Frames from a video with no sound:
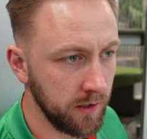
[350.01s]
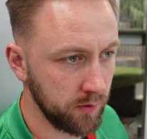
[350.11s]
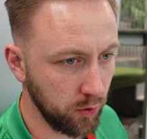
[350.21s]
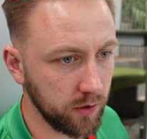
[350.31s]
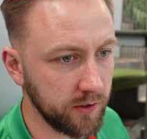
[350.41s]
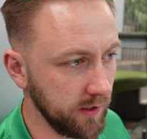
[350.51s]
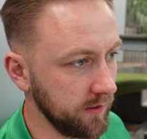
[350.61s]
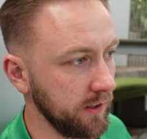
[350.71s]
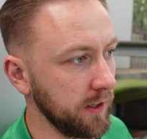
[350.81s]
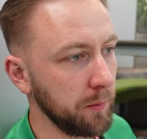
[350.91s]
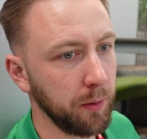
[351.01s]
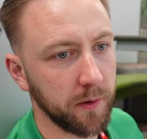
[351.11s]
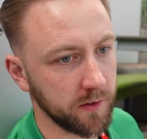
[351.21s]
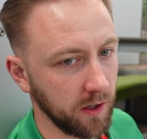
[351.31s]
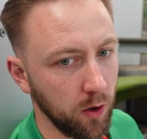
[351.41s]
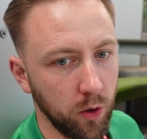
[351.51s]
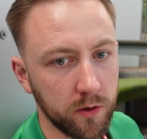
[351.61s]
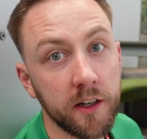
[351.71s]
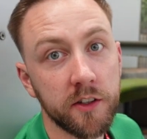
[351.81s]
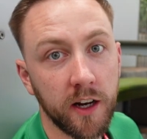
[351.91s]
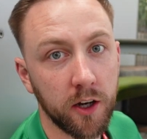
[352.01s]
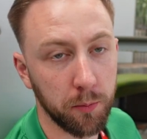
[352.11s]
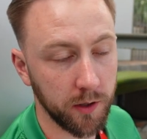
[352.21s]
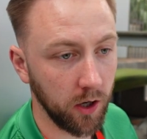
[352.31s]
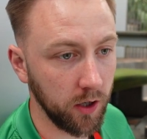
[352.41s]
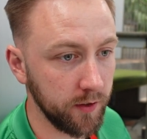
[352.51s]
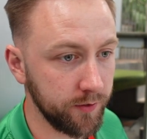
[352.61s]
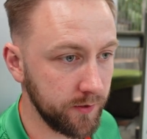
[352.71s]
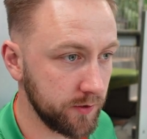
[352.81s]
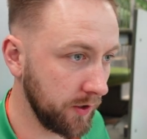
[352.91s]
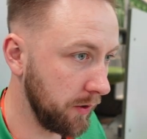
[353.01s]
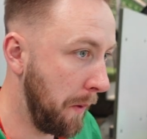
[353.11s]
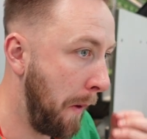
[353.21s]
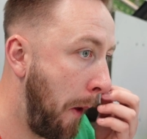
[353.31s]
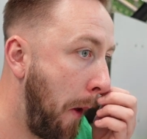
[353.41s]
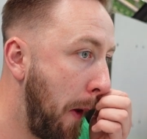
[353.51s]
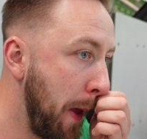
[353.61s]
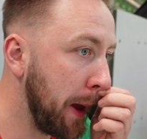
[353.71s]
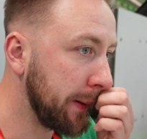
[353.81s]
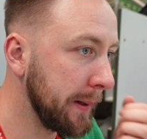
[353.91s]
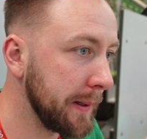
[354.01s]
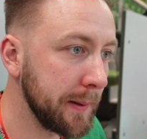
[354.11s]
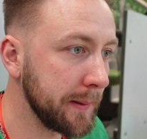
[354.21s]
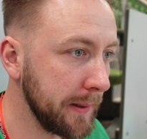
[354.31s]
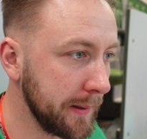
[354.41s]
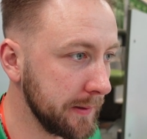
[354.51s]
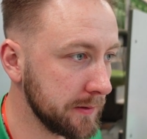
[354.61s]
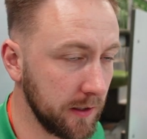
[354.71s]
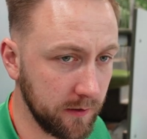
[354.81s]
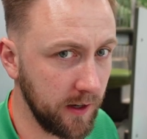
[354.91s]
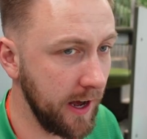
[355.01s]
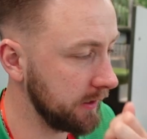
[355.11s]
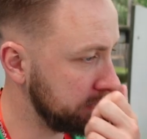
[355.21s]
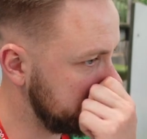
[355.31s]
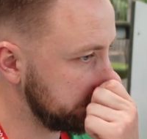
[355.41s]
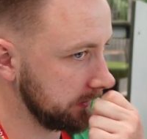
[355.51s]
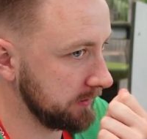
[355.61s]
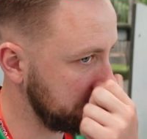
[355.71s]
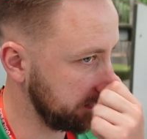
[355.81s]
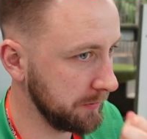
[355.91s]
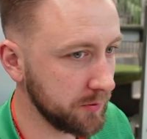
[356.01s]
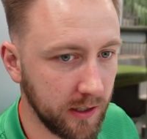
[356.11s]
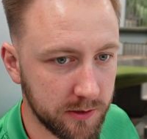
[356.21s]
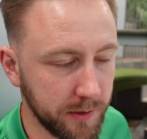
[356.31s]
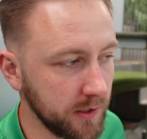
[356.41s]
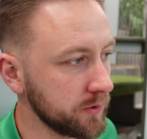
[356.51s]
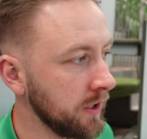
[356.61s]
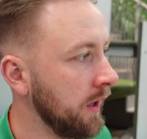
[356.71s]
Took until he probably got the goal, and then he started coming alive. So, yeah, I think I've got allergies, so I keep scratching my nose.